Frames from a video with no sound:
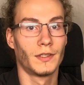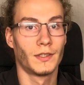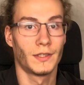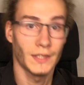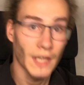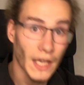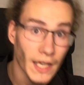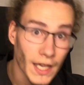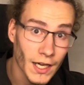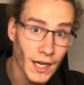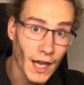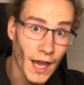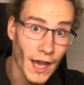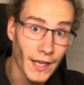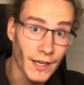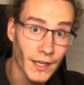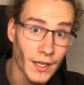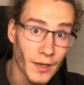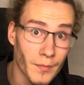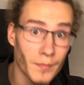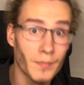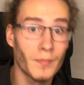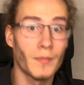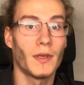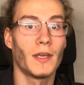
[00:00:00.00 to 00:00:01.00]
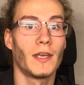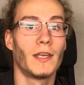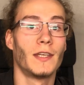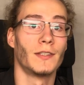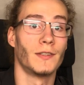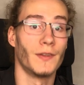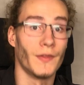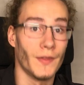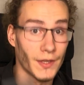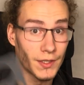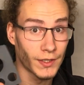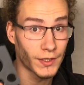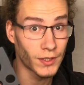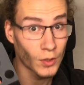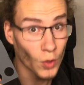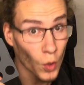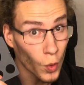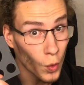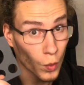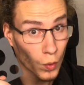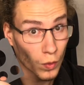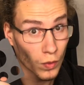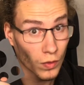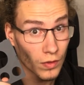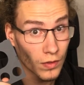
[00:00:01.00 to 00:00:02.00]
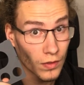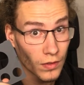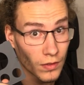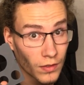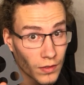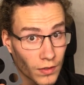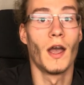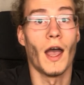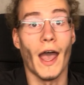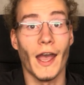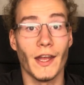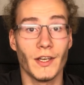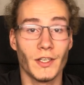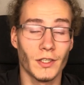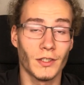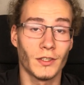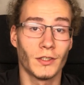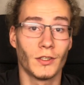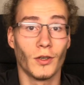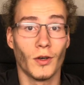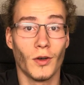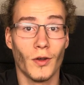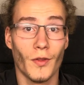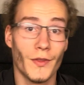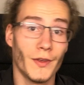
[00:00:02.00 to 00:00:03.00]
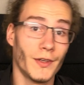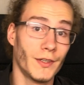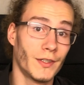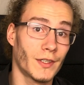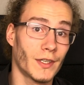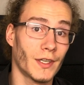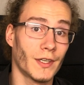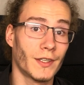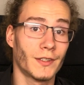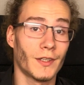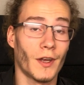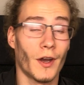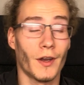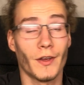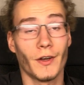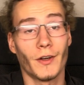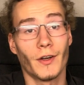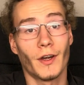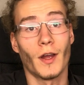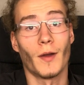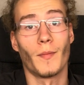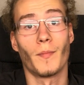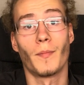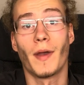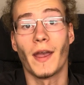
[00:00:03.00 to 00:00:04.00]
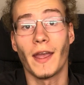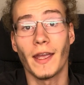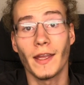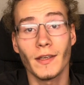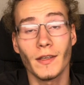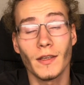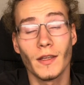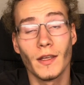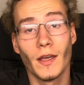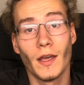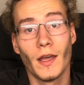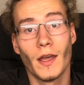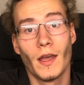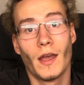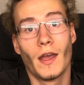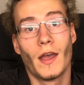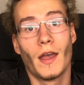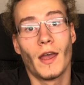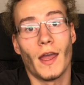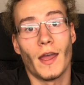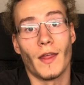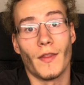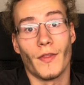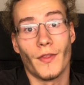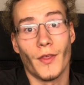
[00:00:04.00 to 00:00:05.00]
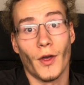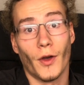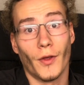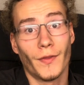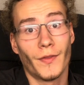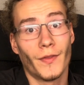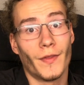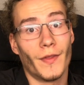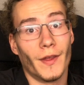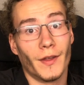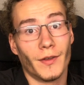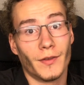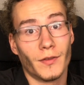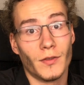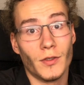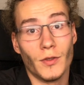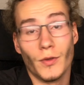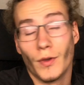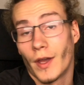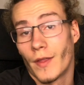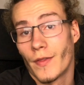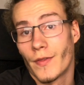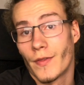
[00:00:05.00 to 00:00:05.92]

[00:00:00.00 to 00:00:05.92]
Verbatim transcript: Second item is this tool. I just saw this Kickstarter campaign and thought that you